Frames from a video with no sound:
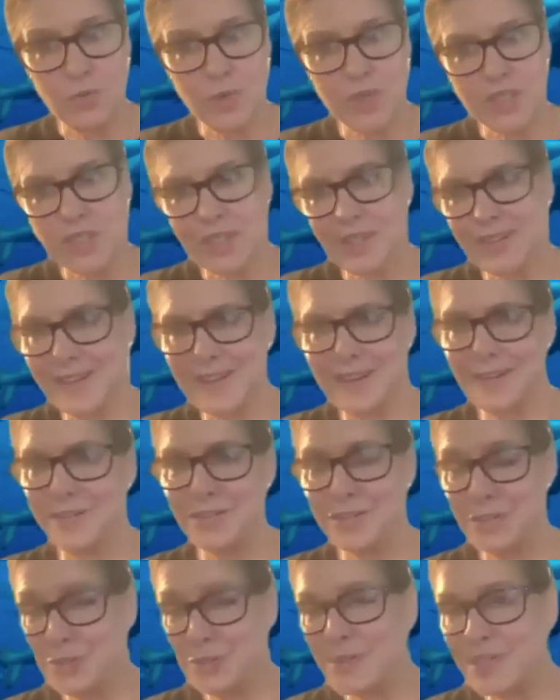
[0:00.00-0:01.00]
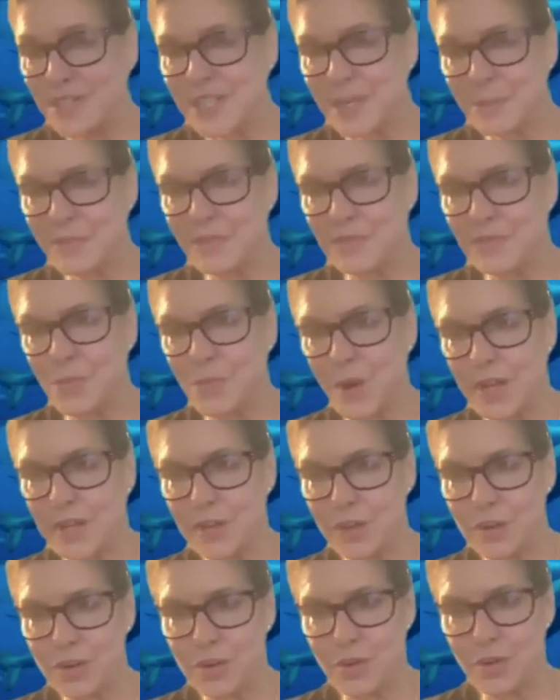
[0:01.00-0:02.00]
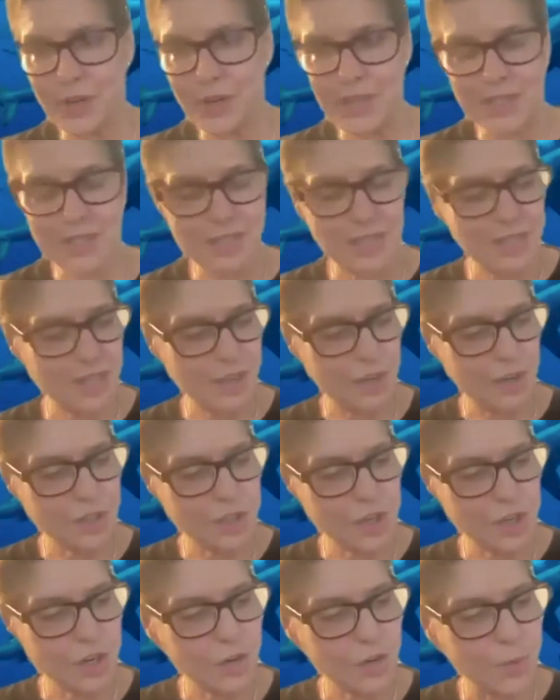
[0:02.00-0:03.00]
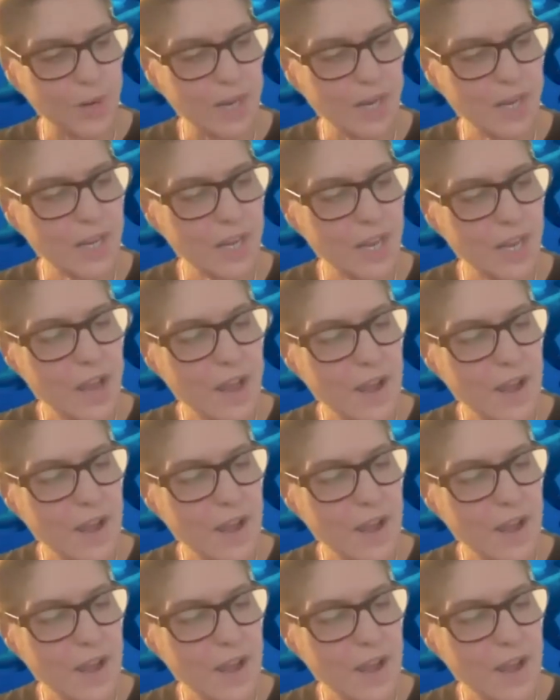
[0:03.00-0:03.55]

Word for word: which I assume is some of what you're going to see on Shark Week,